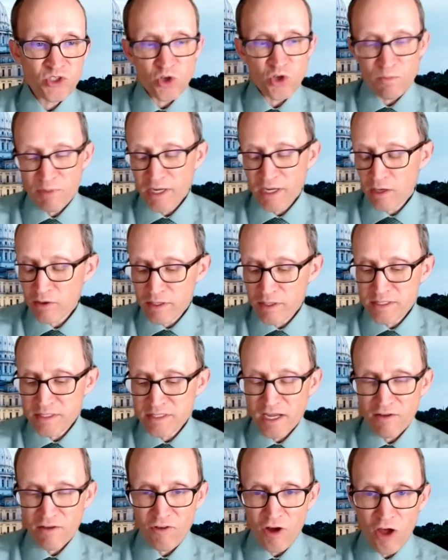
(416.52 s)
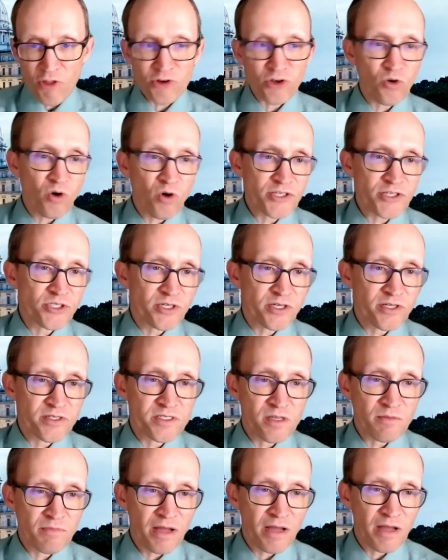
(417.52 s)
or parents have other questions
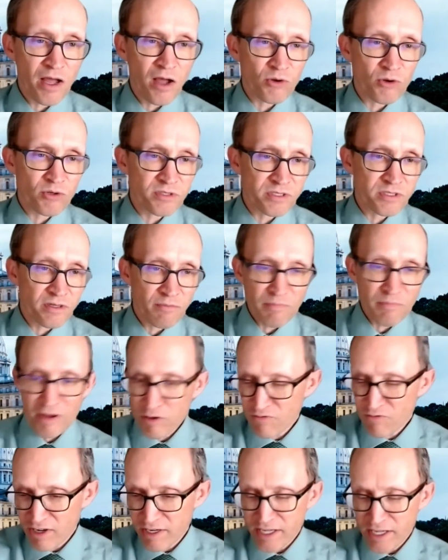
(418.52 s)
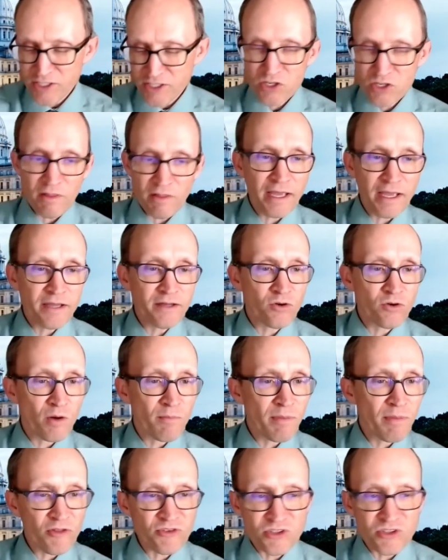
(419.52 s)
about, about financial aid or
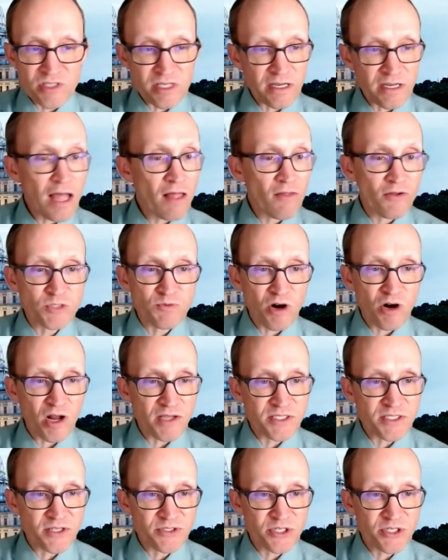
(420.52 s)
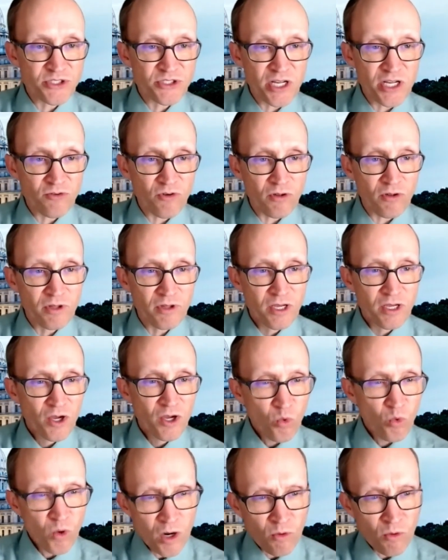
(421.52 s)
about just the college process in general,
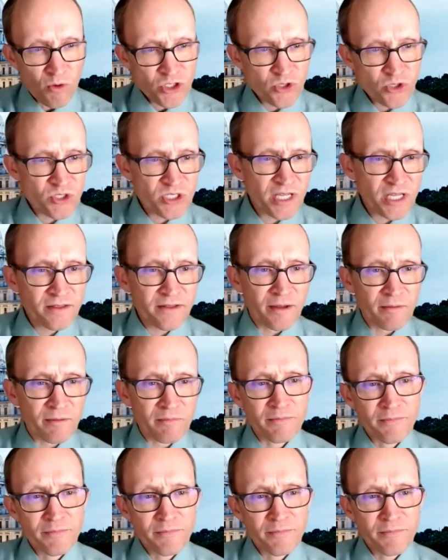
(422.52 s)
where would you send them?